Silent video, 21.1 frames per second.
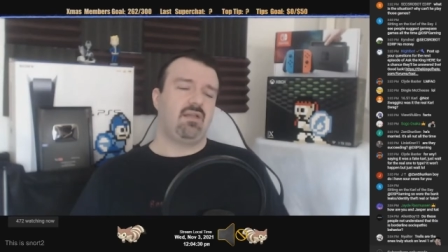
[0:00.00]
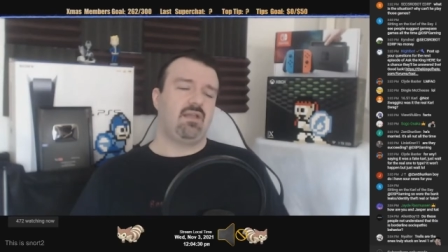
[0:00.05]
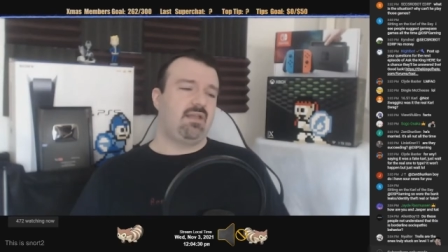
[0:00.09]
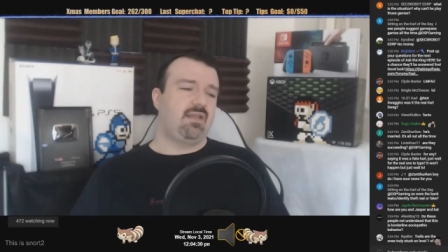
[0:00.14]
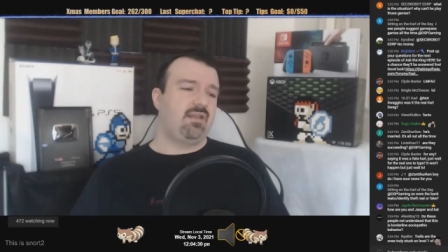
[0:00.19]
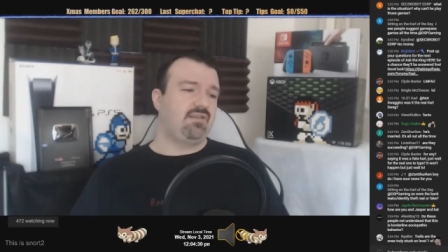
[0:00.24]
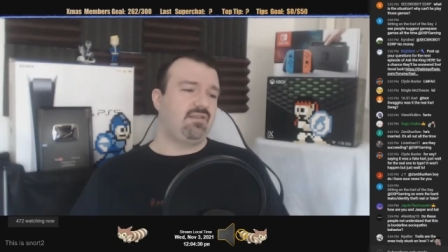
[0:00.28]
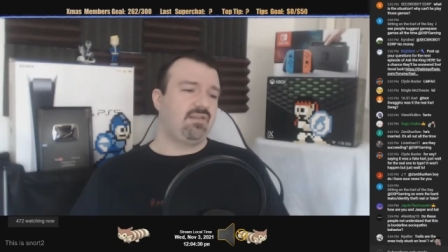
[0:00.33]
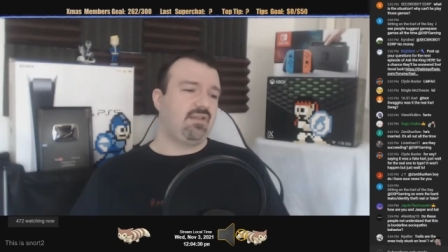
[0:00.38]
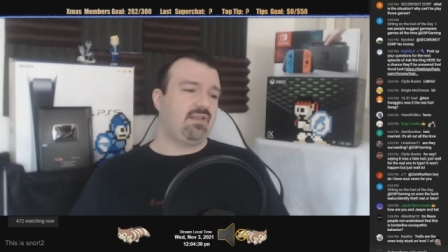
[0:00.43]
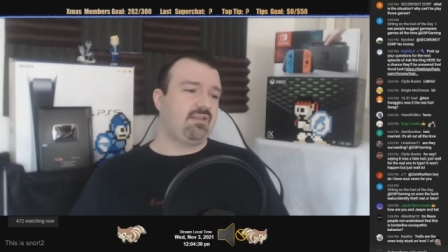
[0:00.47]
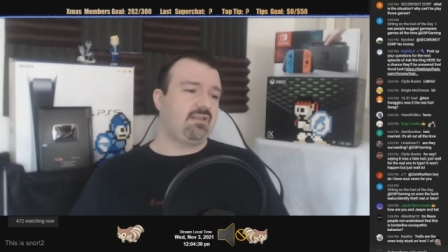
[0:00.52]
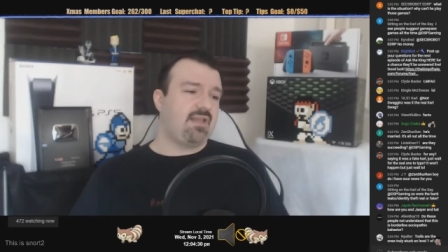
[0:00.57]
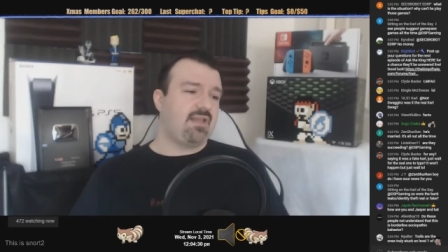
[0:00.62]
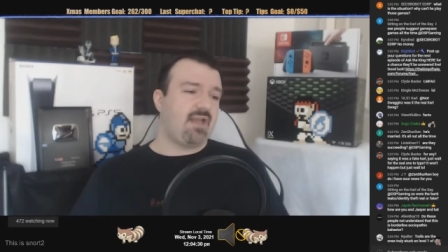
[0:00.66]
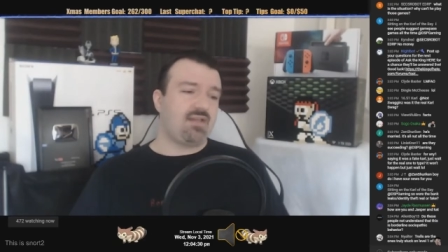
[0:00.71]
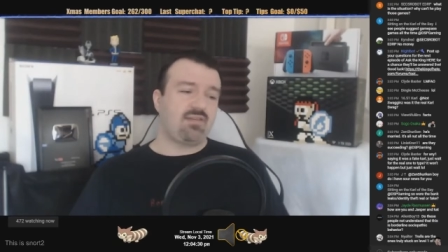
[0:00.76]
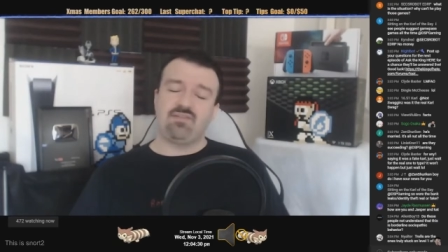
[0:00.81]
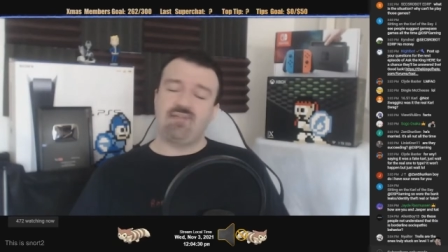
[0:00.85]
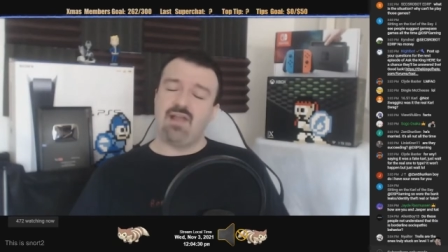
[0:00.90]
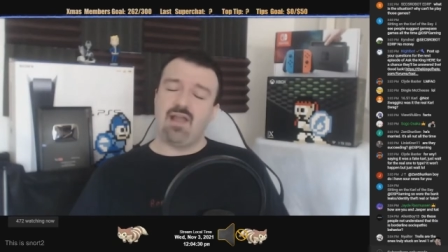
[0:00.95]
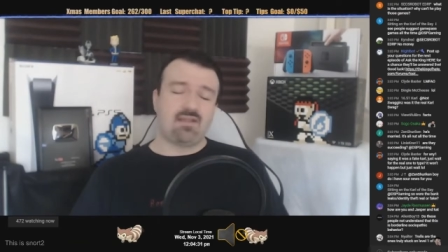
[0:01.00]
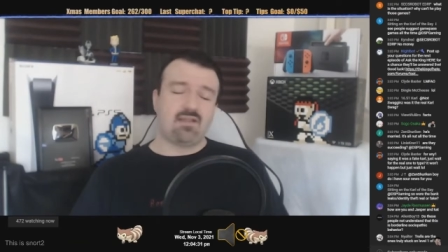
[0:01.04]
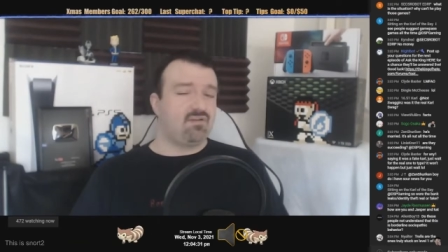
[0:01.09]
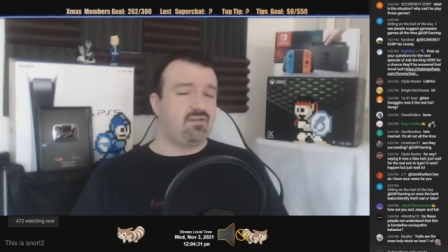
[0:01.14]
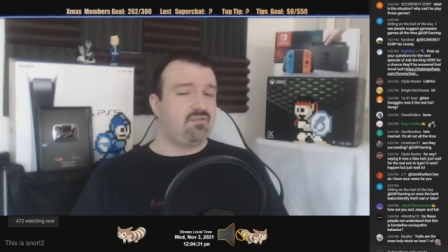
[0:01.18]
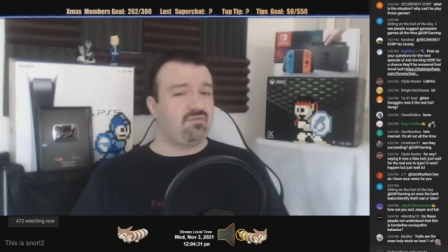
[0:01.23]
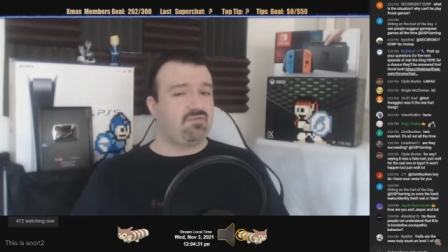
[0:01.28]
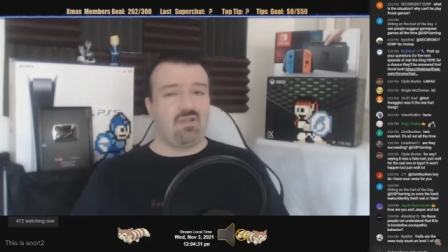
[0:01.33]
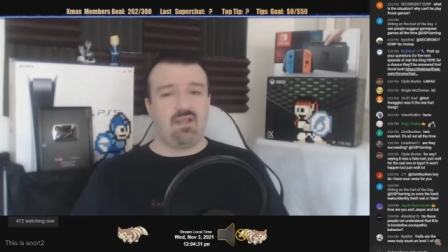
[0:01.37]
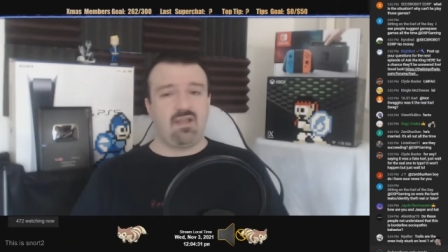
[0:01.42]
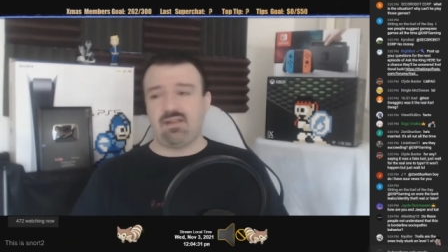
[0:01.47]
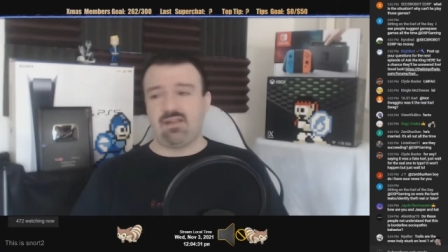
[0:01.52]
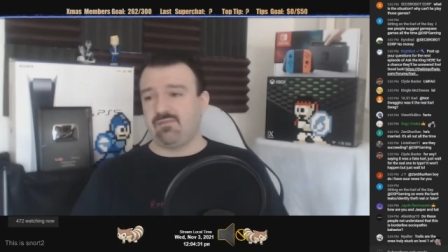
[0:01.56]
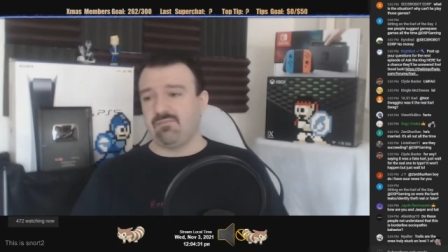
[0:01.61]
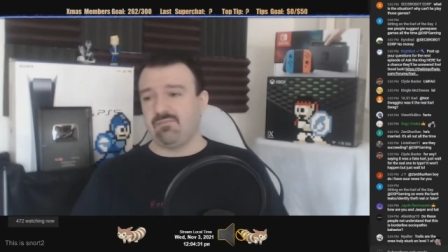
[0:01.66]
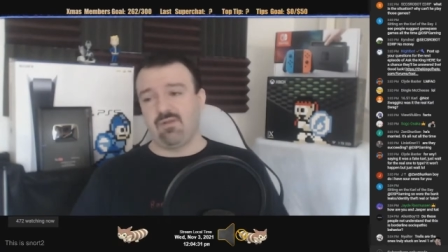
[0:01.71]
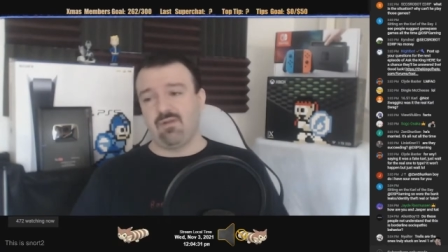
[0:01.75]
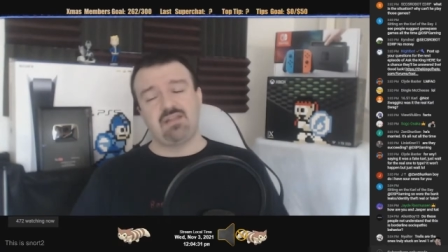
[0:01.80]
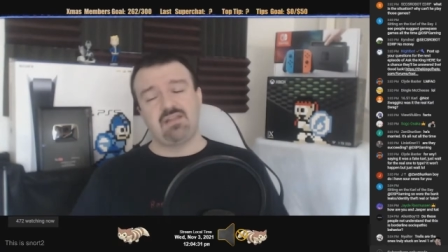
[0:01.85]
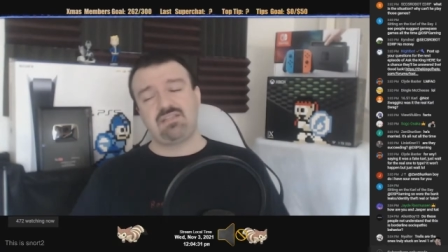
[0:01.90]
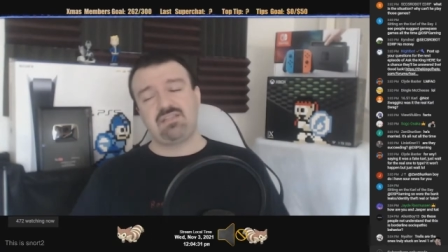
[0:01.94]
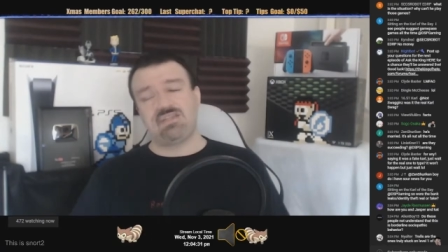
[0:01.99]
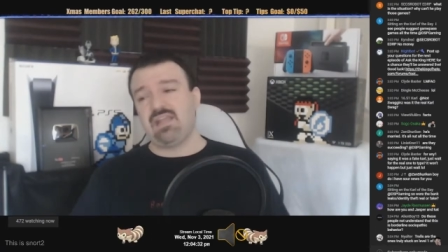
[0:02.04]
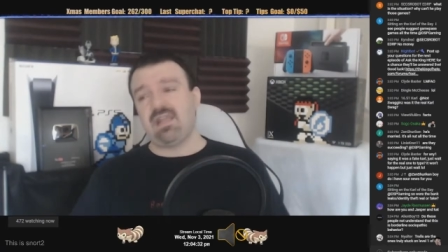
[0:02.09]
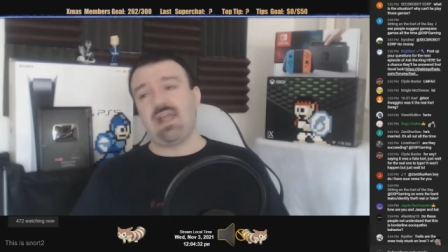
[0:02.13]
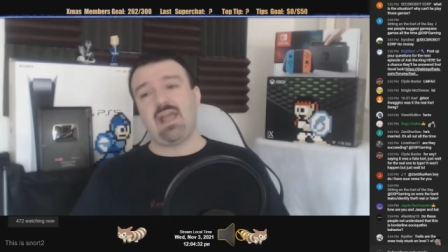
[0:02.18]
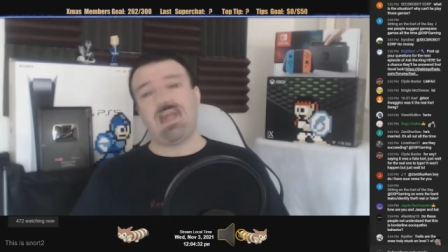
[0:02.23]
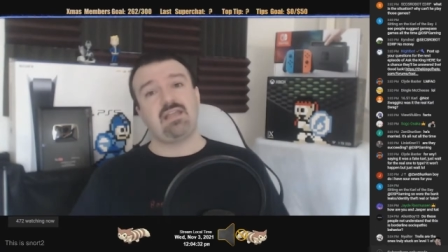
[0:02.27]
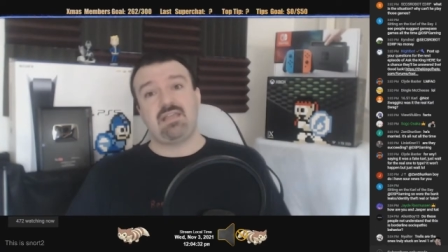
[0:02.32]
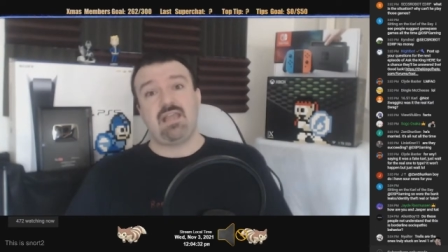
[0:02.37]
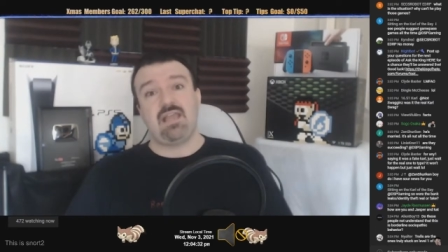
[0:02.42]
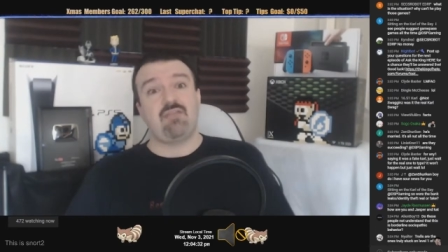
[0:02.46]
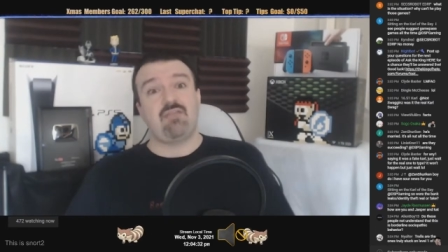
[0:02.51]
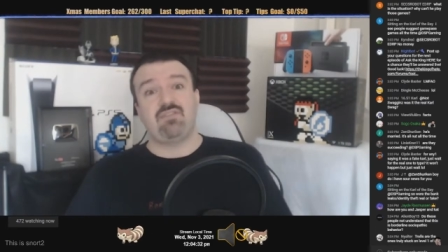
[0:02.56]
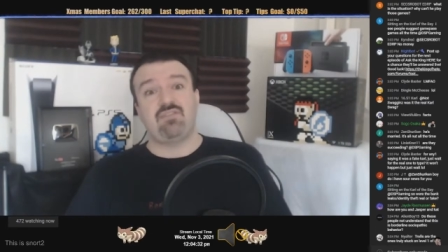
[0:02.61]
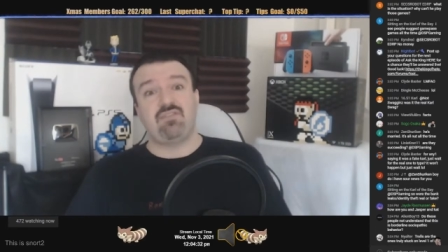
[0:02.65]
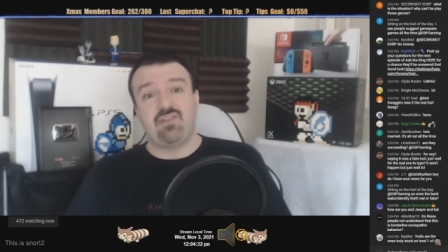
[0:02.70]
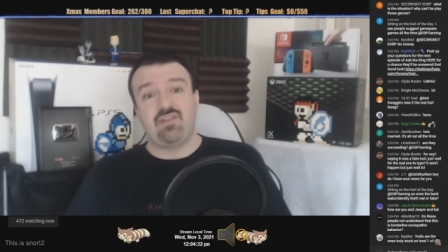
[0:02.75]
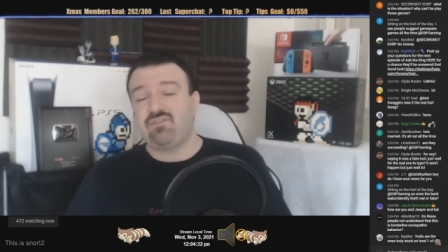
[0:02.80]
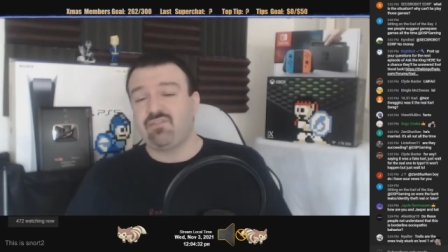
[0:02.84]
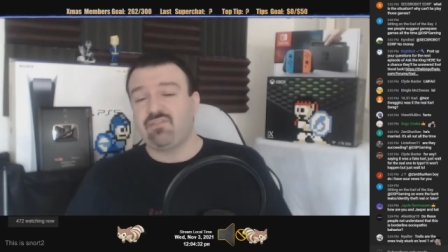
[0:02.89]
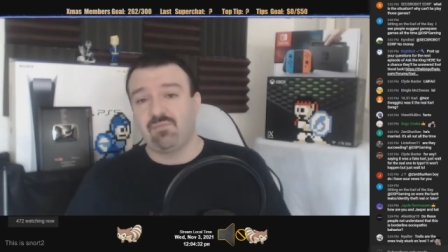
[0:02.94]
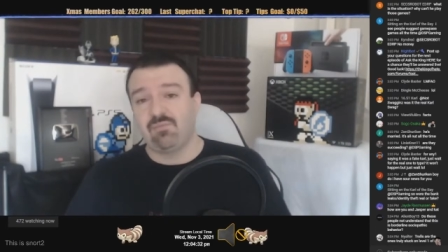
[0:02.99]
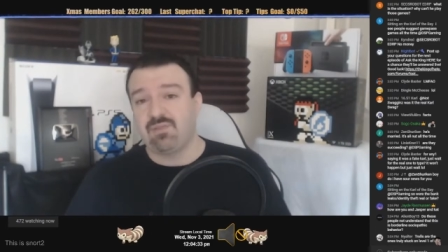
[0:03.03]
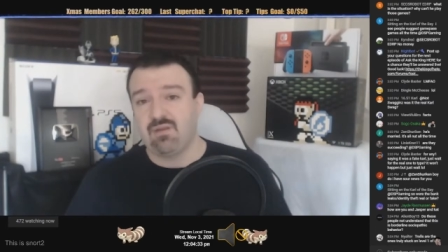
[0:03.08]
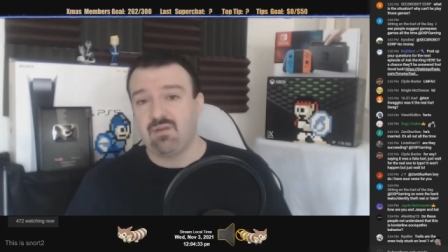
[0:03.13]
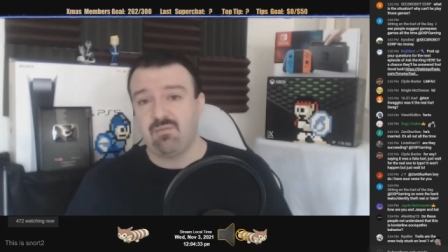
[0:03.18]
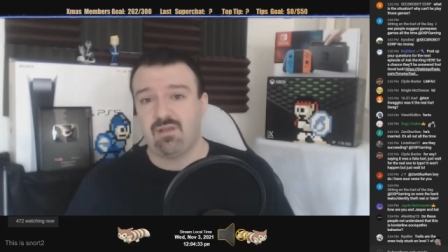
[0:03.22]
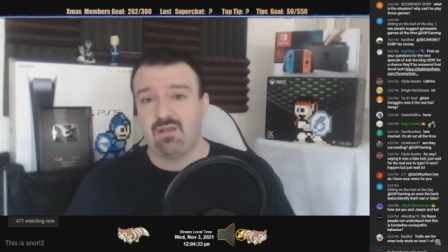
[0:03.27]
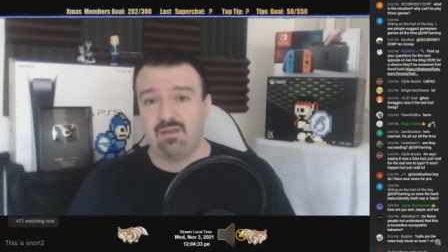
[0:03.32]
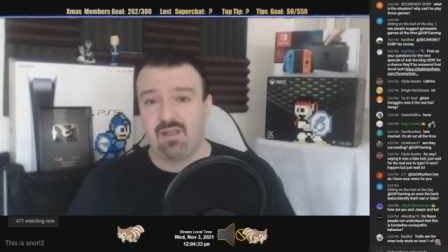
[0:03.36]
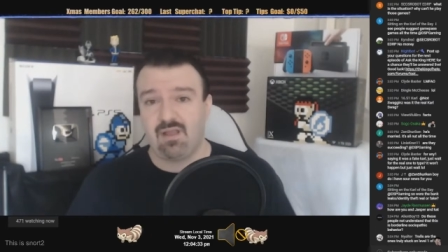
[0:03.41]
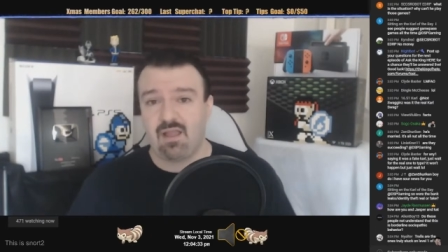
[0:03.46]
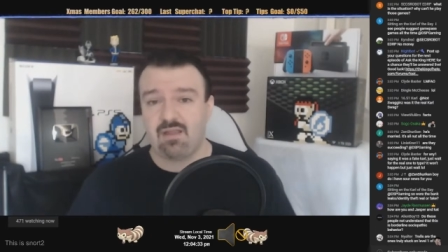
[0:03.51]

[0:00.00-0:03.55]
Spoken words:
And it's like, that's not going to fly anymore. I just can't. I have to say something about it.